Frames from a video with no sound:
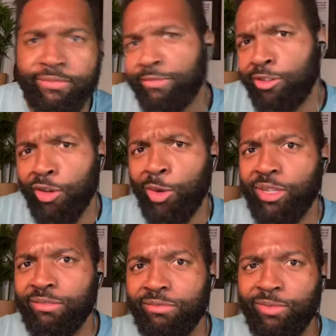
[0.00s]
the Rona,
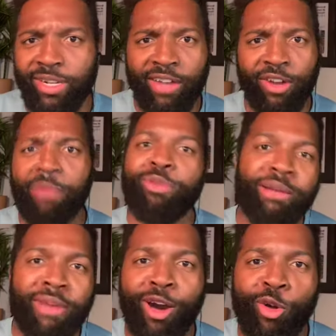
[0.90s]
whatever. I break
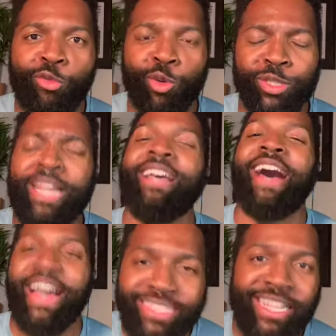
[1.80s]
my own rules.
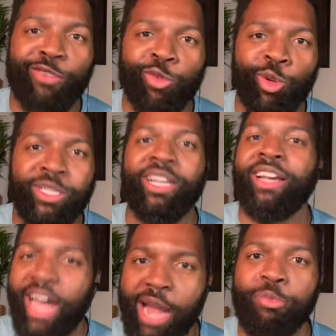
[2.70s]
I set rules,
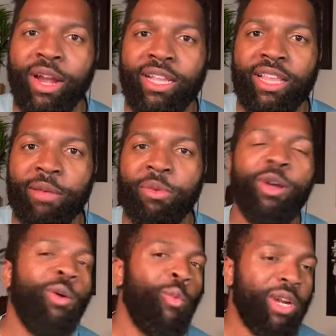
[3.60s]
I break them,
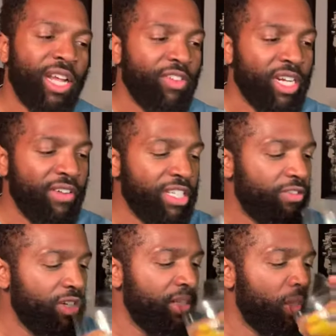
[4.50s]
whatever. Give us
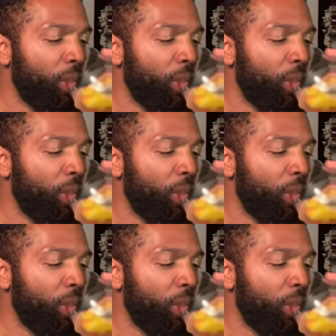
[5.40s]
free.